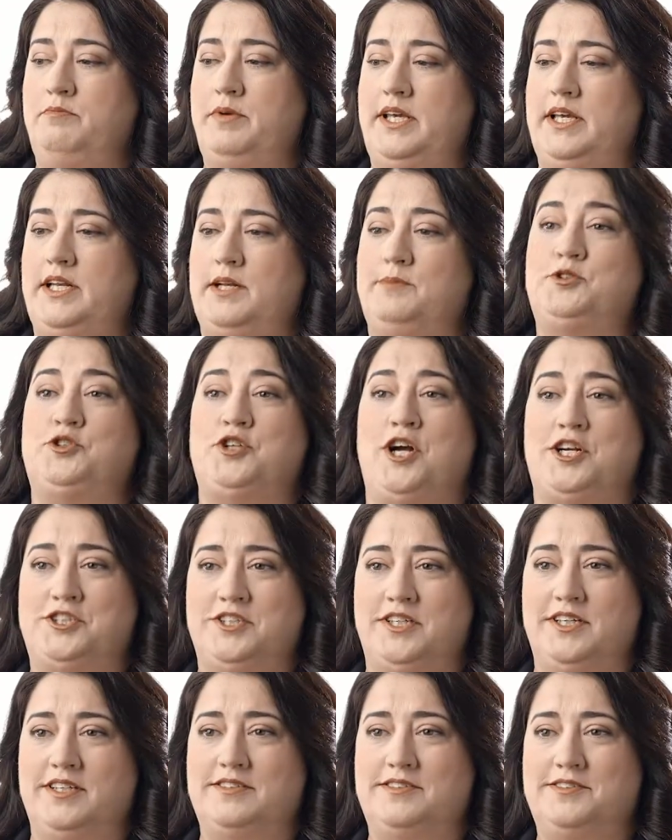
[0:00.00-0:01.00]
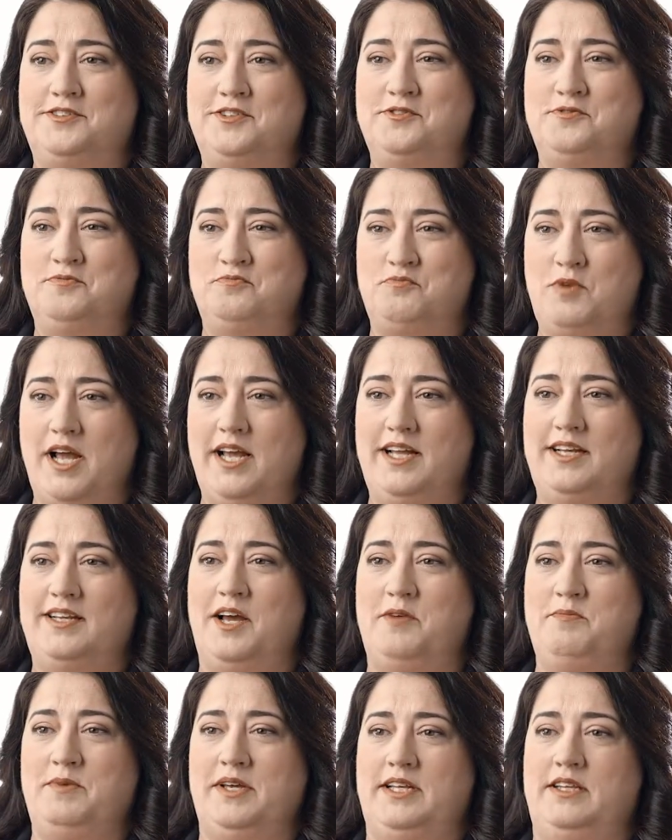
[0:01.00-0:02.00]
be an obstructionist, right?
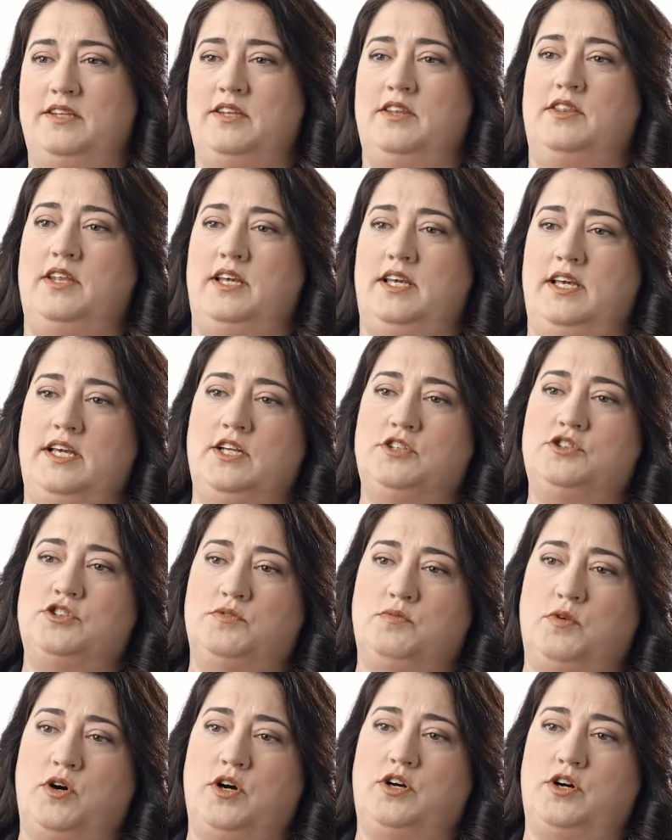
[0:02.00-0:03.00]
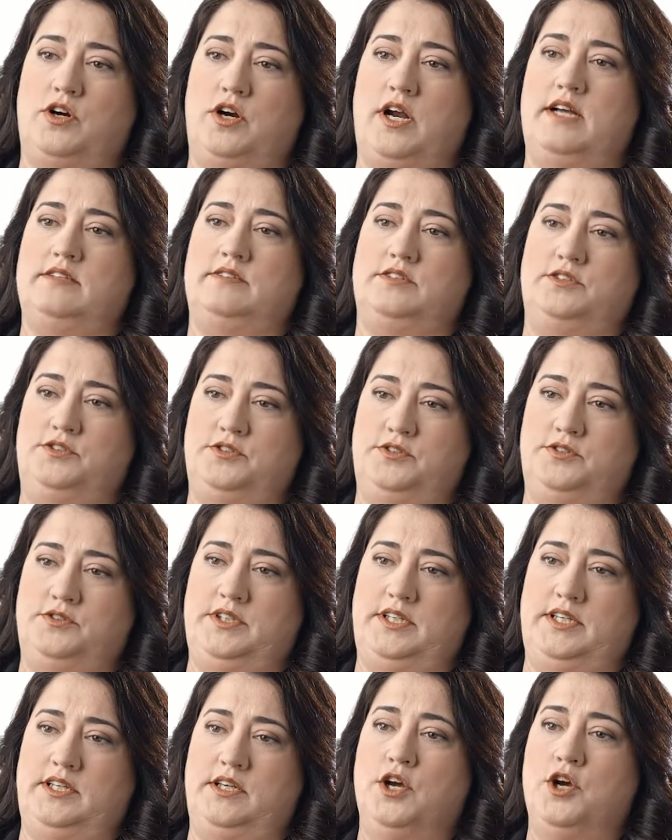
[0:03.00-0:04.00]
I mean, the injured worker has a
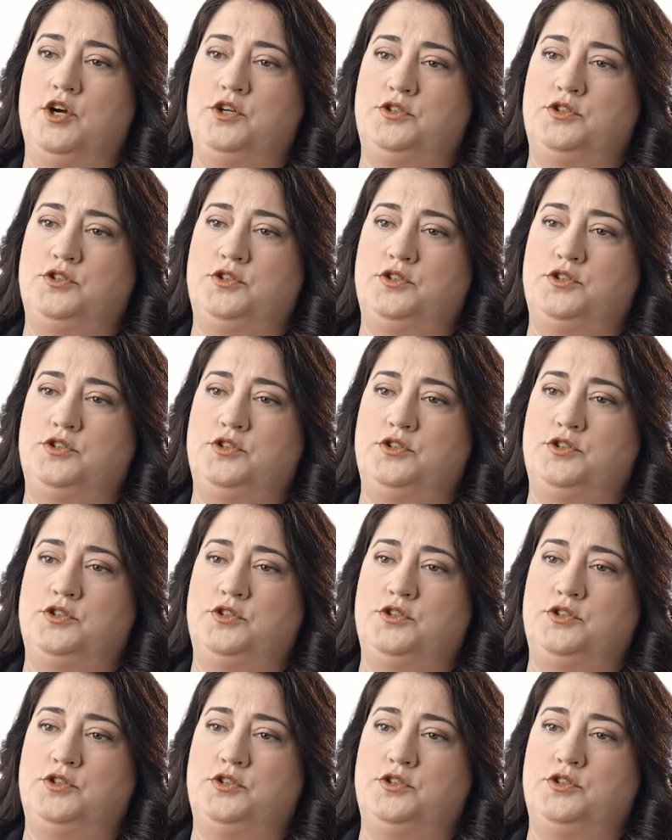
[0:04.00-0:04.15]
duty